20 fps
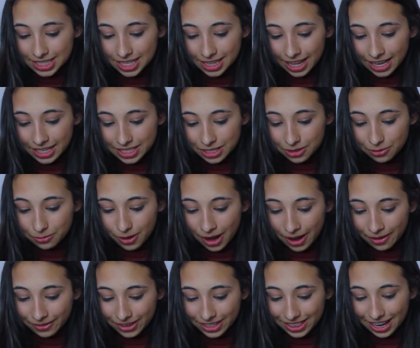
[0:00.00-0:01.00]
to let you
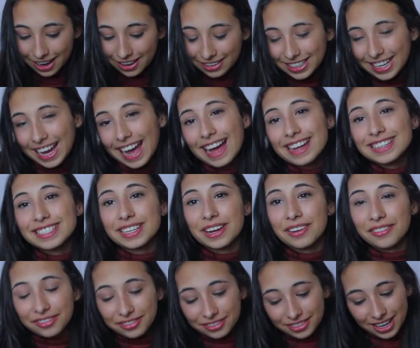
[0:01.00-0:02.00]
rent without cash
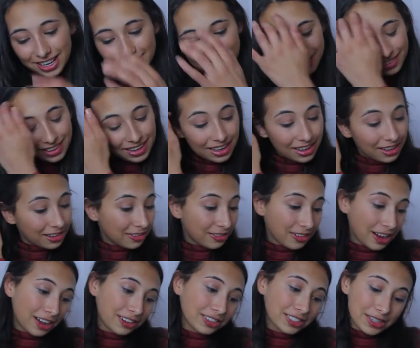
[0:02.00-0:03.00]
up front?
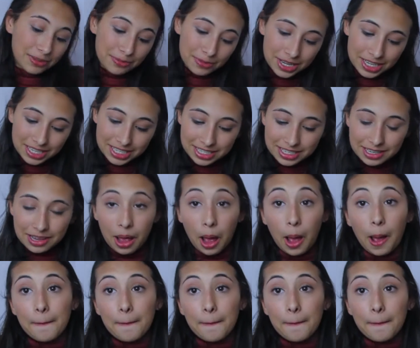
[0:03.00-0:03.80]
Wow, someone's...